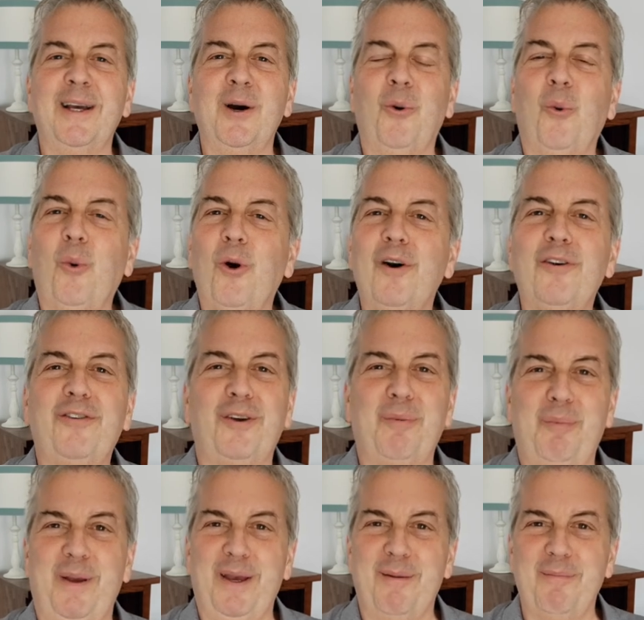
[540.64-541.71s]

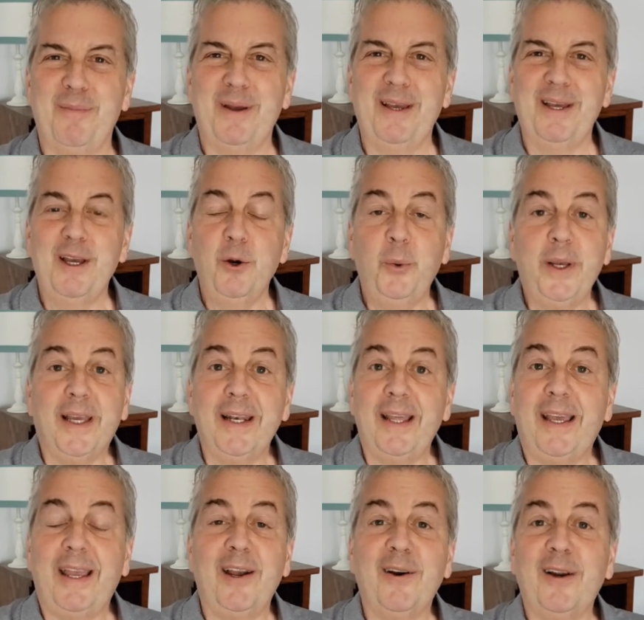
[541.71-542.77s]
worship him. We can
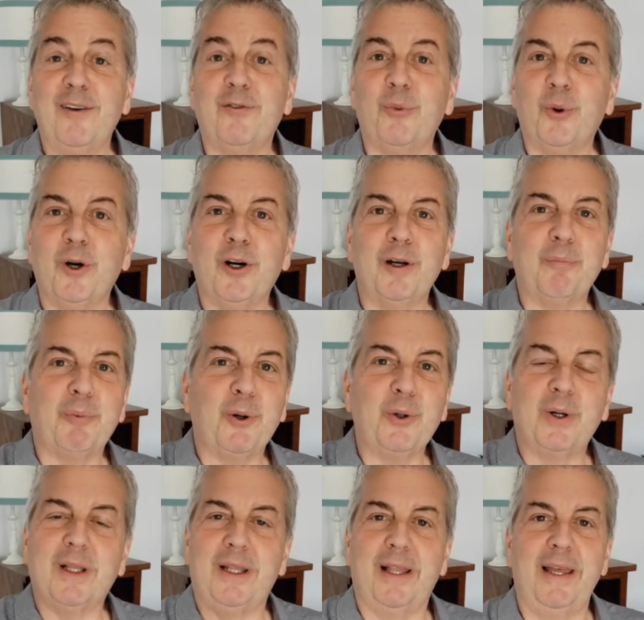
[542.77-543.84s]
hear his word
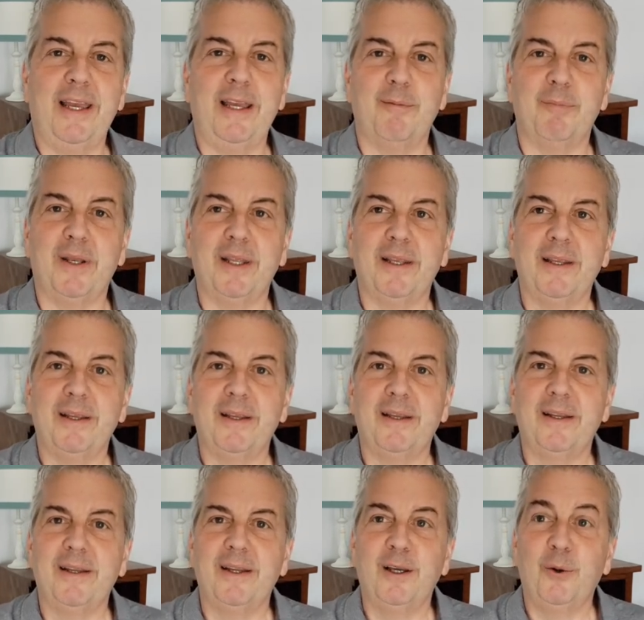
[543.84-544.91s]
proclaimed.
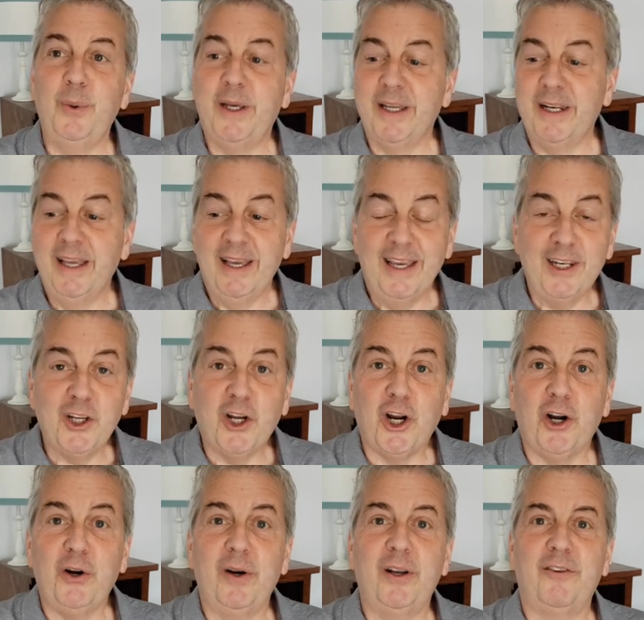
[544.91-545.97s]
We can
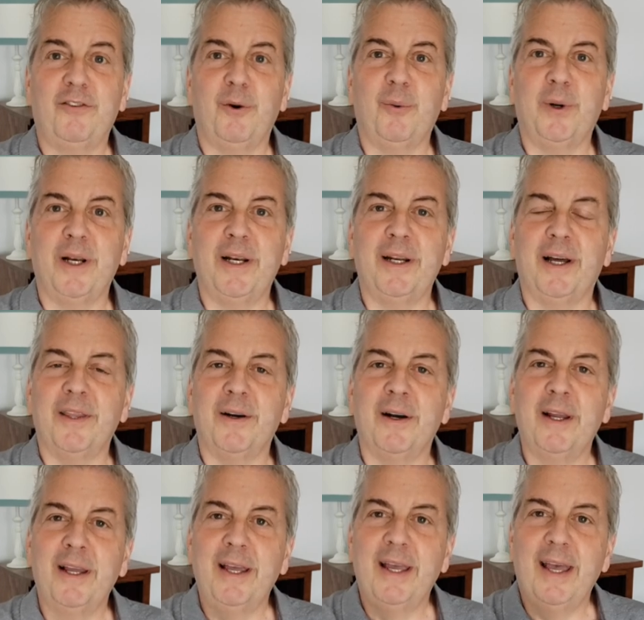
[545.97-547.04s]
encourage one
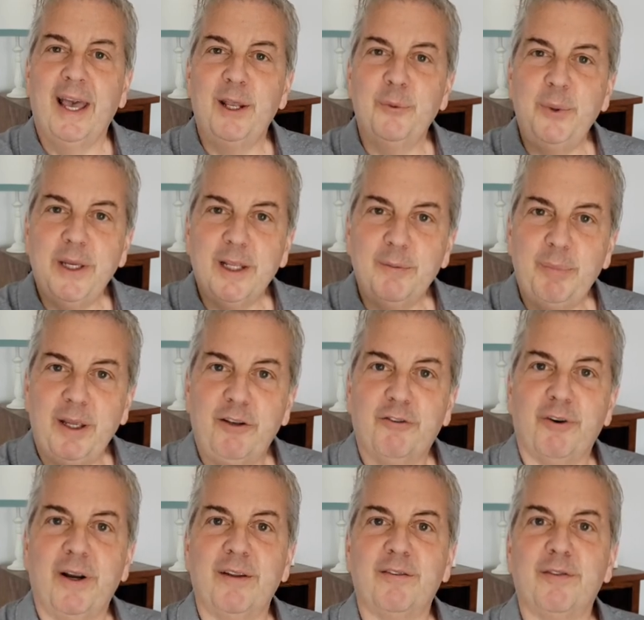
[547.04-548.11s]
another, and we can be
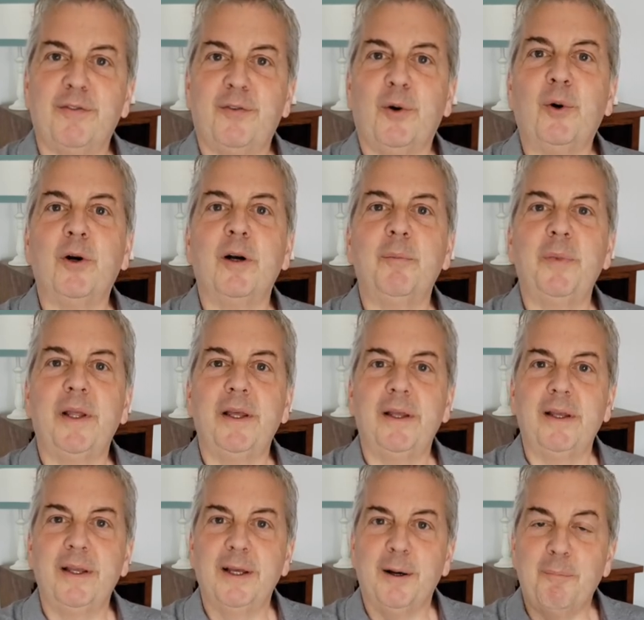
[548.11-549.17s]
transformed
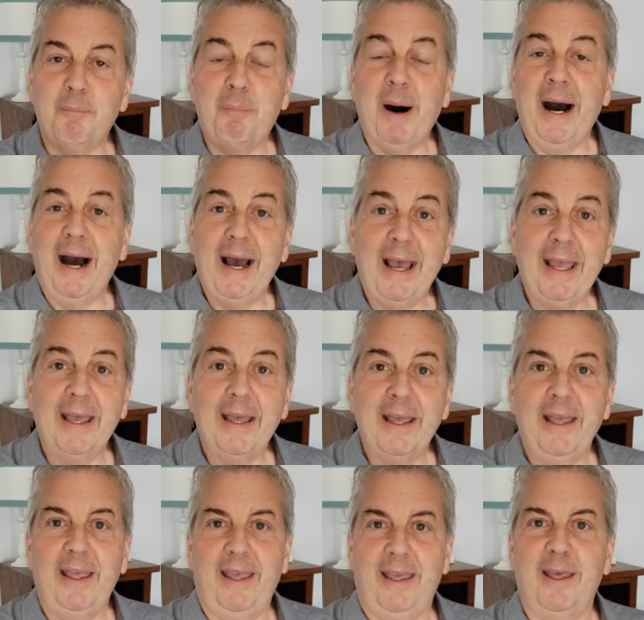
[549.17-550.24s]
by
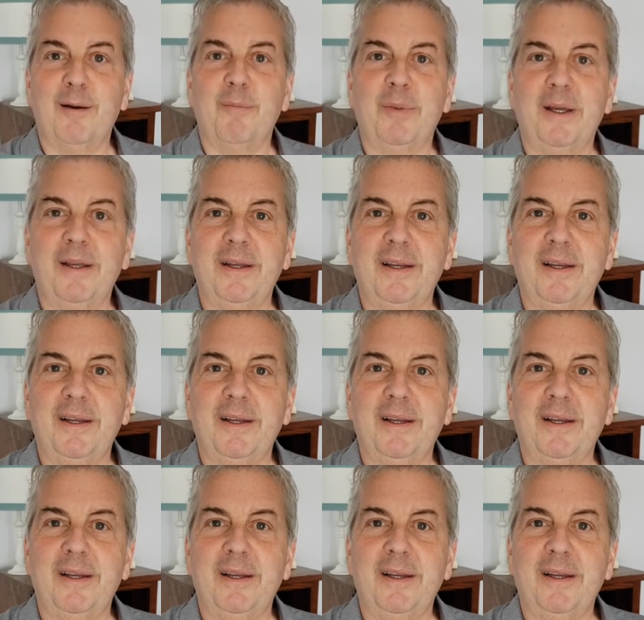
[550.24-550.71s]
him